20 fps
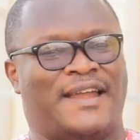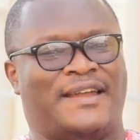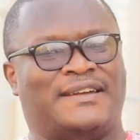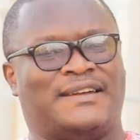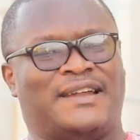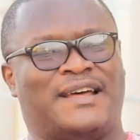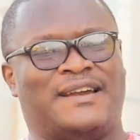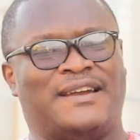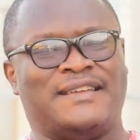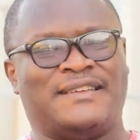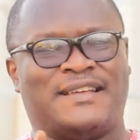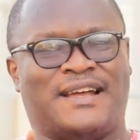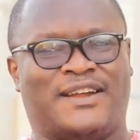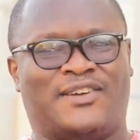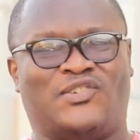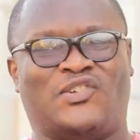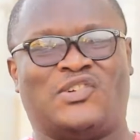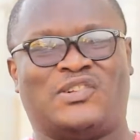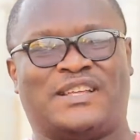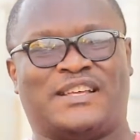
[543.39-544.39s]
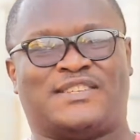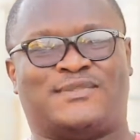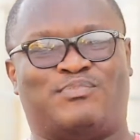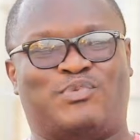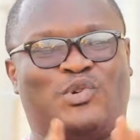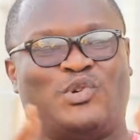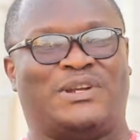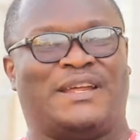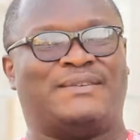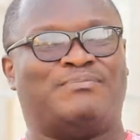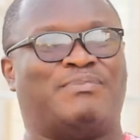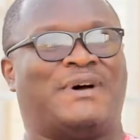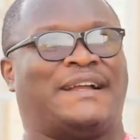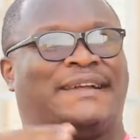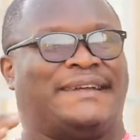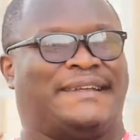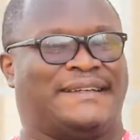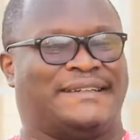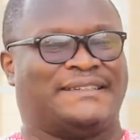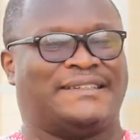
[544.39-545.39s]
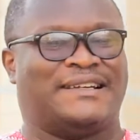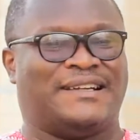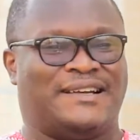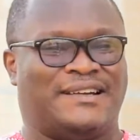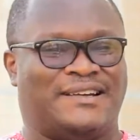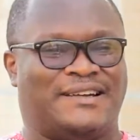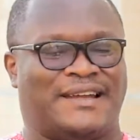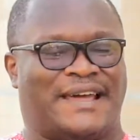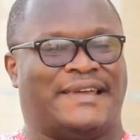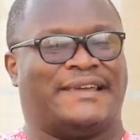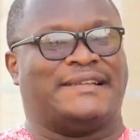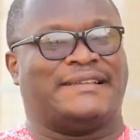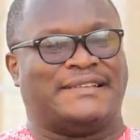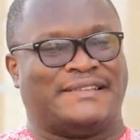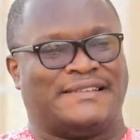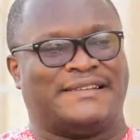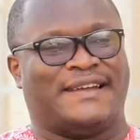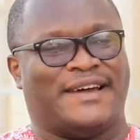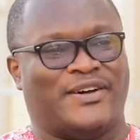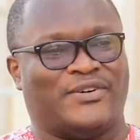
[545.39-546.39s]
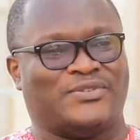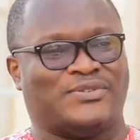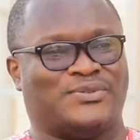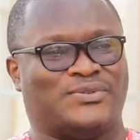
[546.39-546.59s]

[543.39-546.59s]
Knowledge had not exploded back then like it is now.